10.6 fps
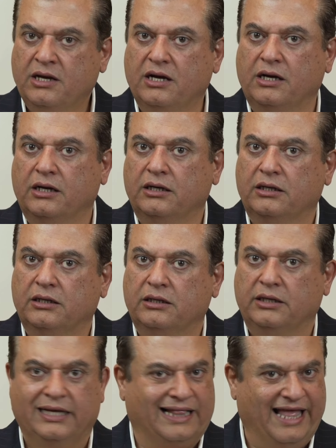
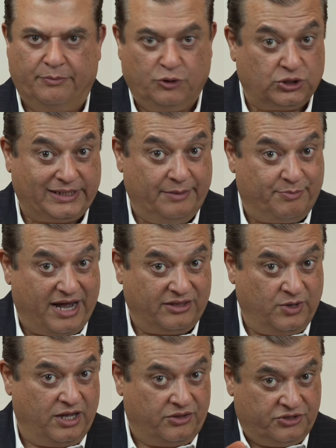It'll help you sleep, by the
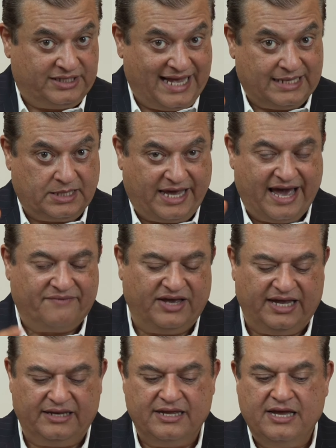way, although it has the
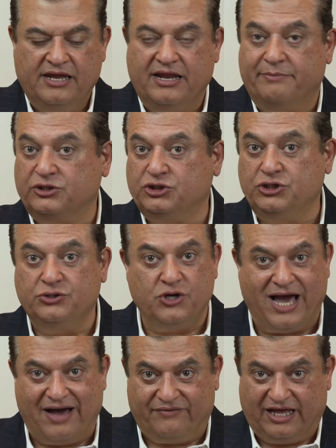caffeine. Number two, you
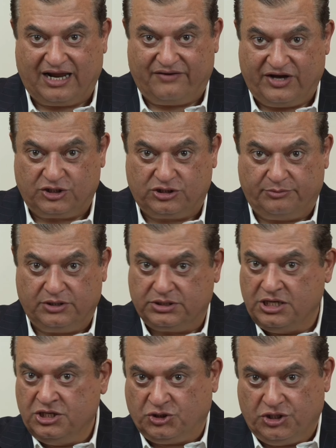have a lot of vegetables,
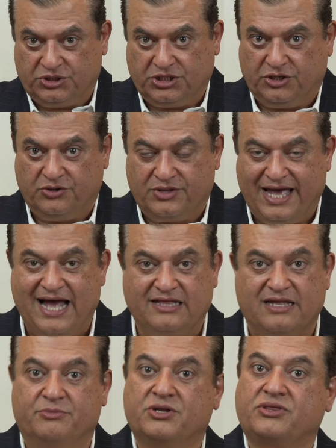so you secure that.
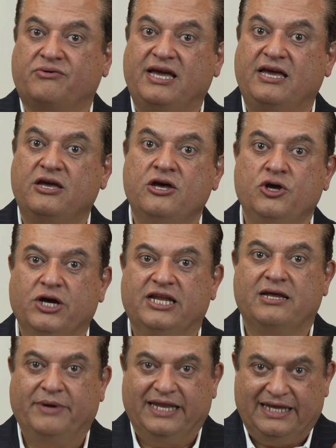Number three, you end
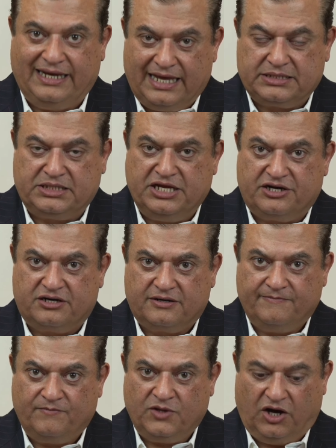up eating less dinner
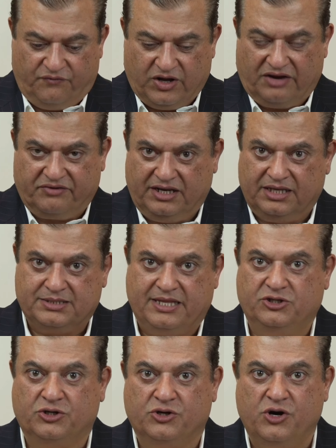of whatever it is
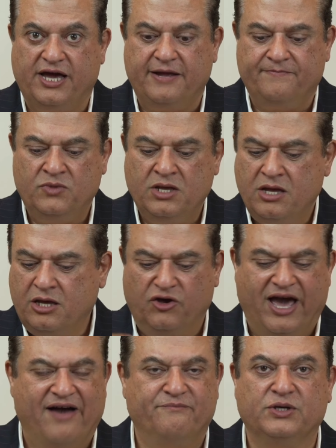that you're cooking. You
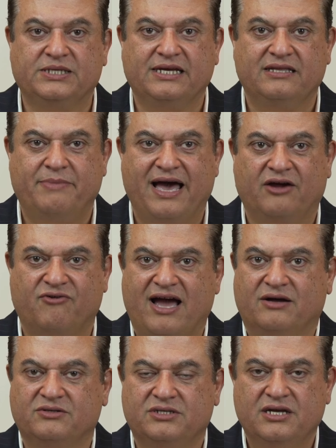have music in the
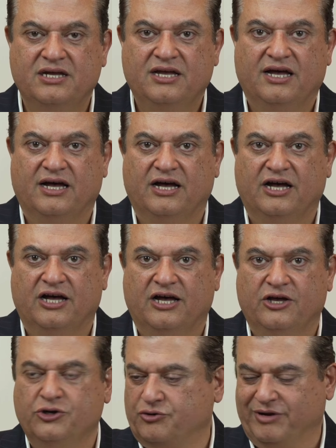background.
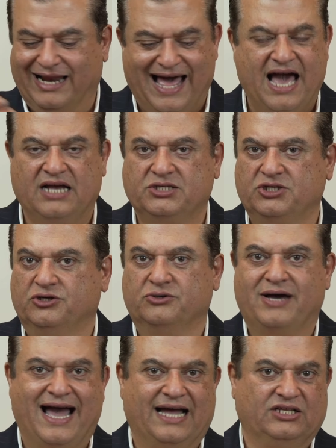You're relaxed. You
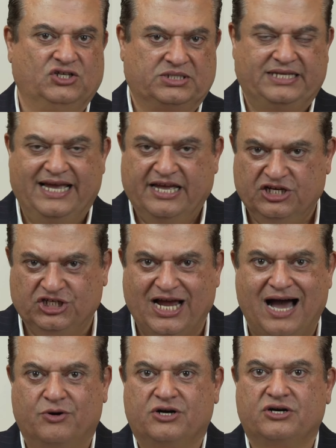had just taken a
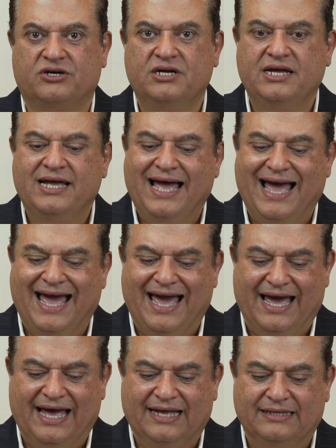shower,
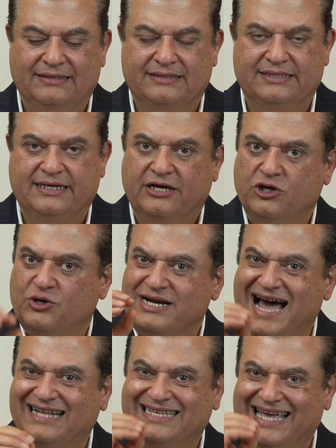and you're
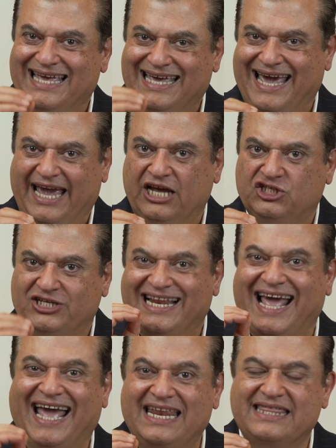not engaged in
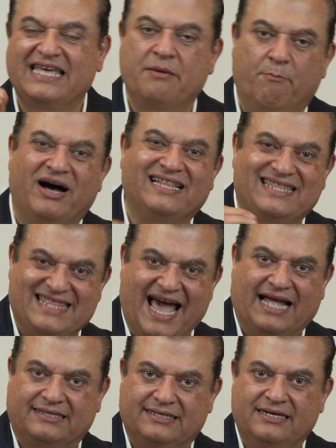anything but
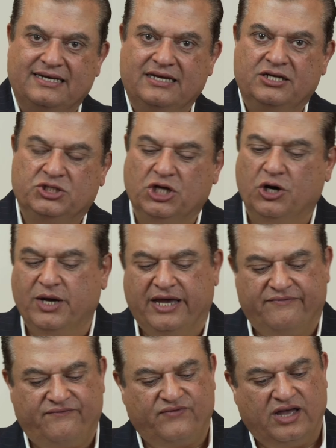that. So
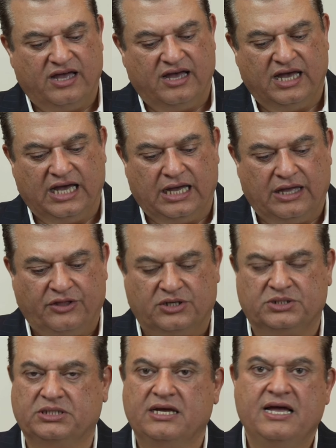if
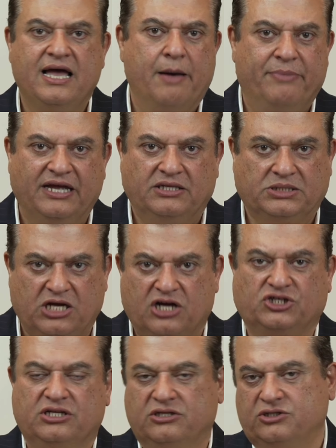there's a big
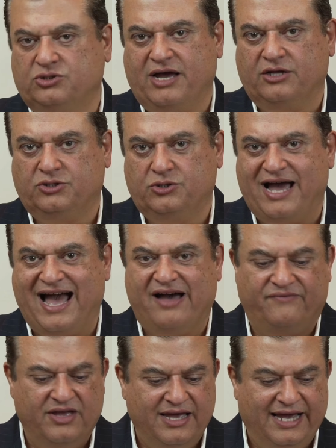discussion to
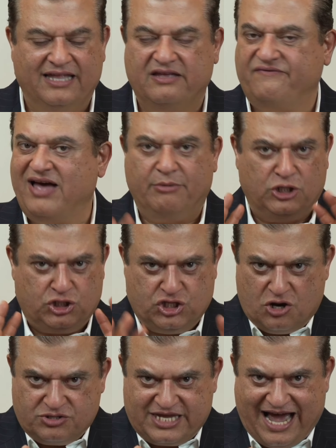have in the family,
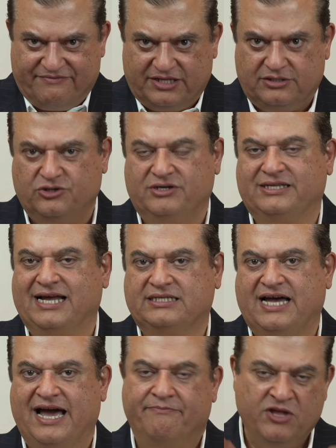don't have it during that
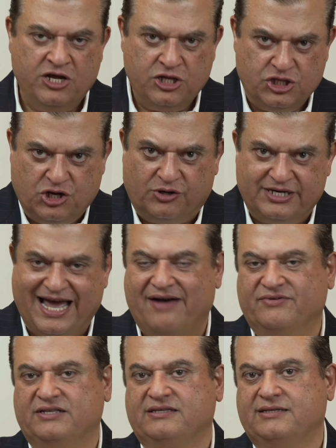time. Don't have
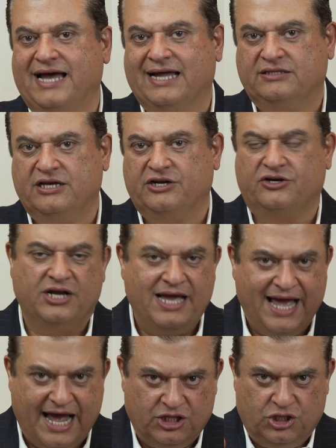it at dinner,
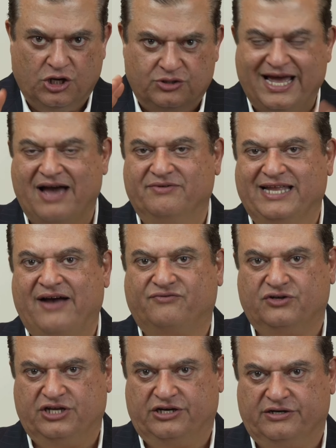and don't have it
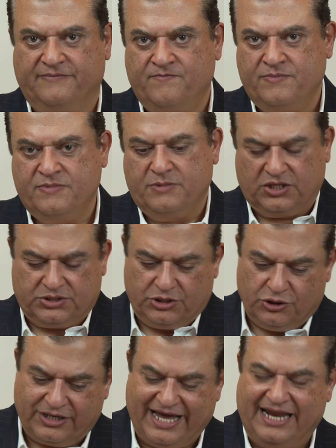after dinner because
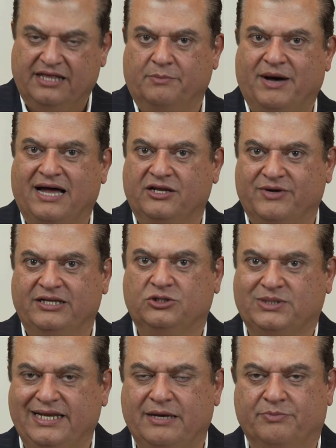you're getting the body ready to
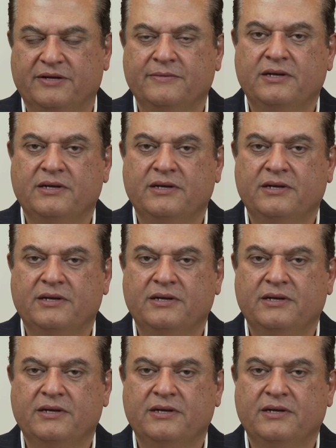sleep.